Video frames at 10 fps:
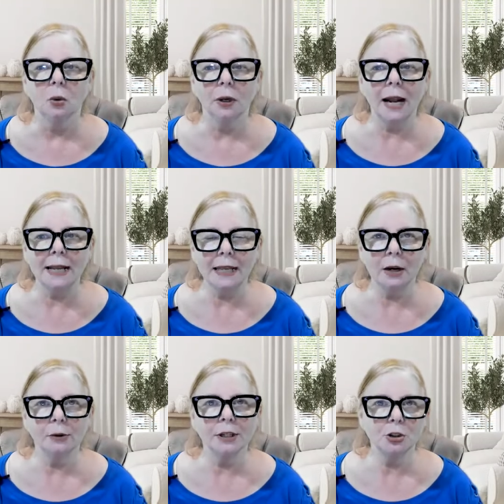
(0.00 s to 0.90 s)
What I
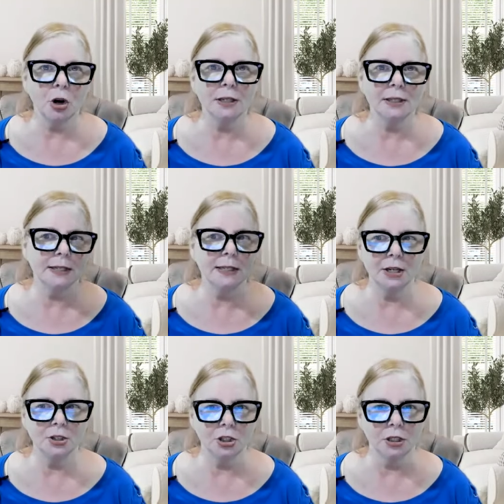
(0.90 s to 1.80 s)
carry draws
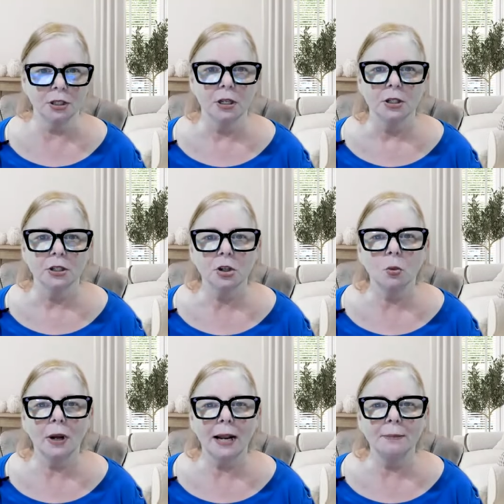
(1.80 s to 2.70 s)
attention. So
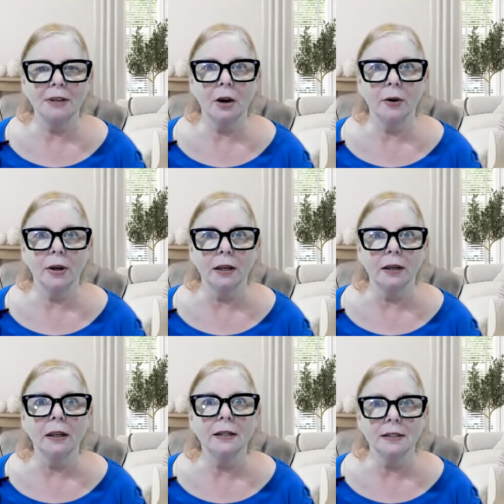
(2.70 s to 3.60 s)
what I'm
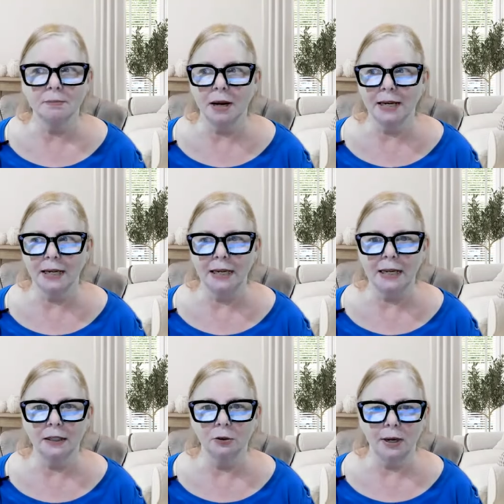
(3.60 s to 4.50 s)
carrying is mighty
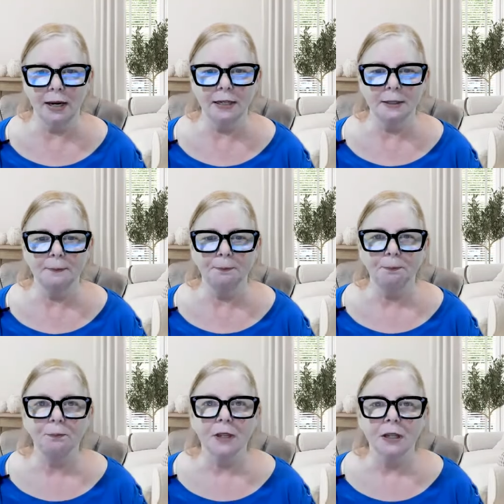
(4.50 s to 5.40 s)
and great."
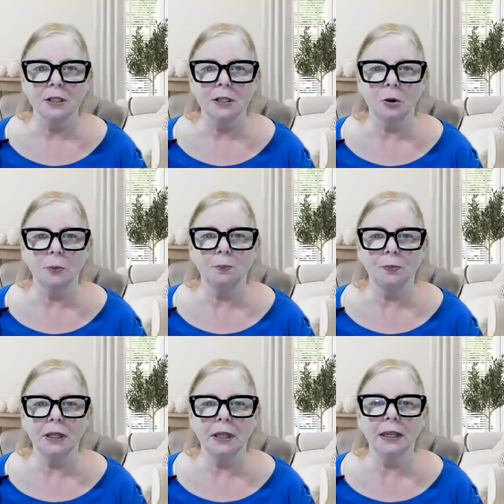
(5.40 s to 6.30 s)
So
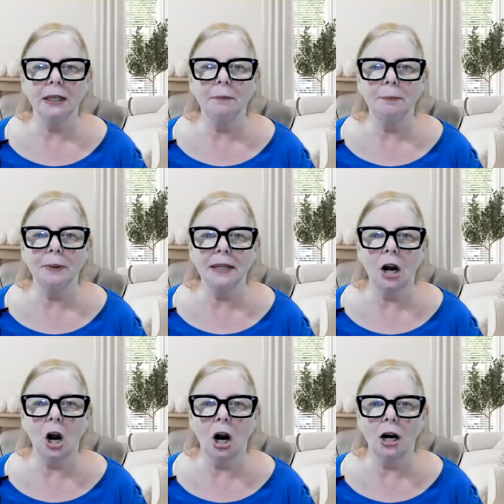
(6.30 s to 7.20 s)
it can be
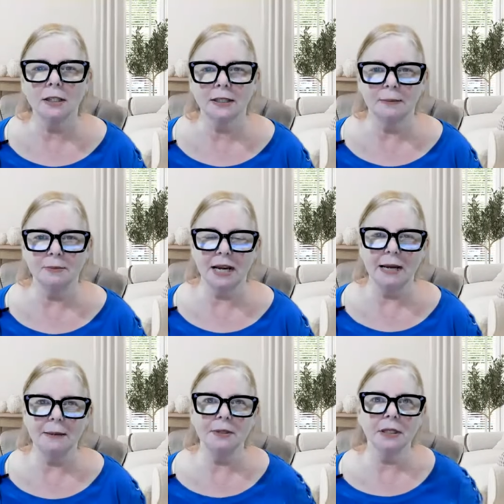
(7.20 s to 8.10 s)
hard
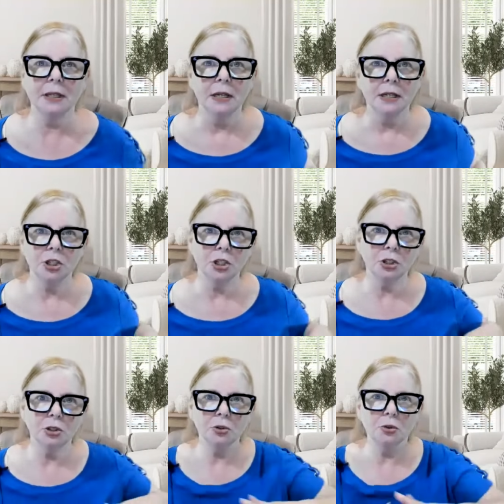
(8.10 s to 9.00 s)
sometimes
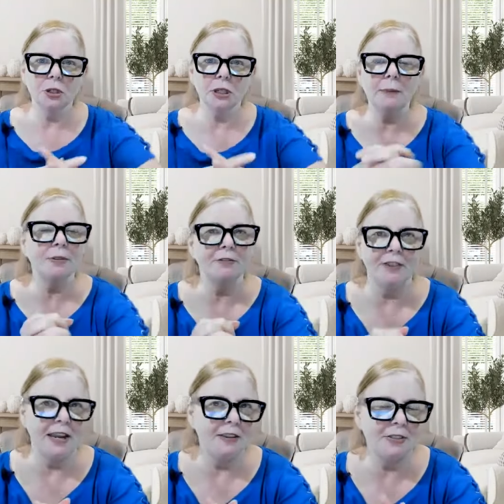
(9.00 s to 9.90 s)
to keep the
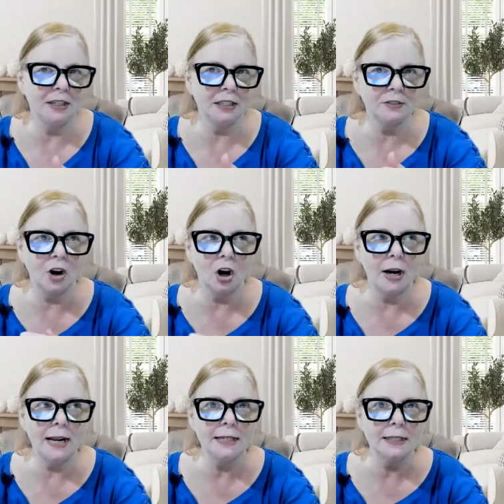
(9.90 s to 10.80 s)
faith as far
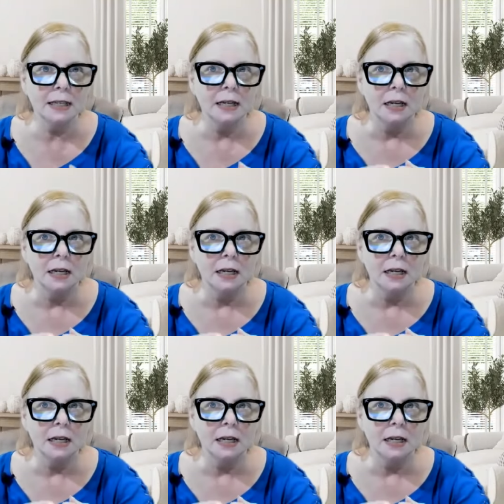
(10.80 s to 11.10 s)
as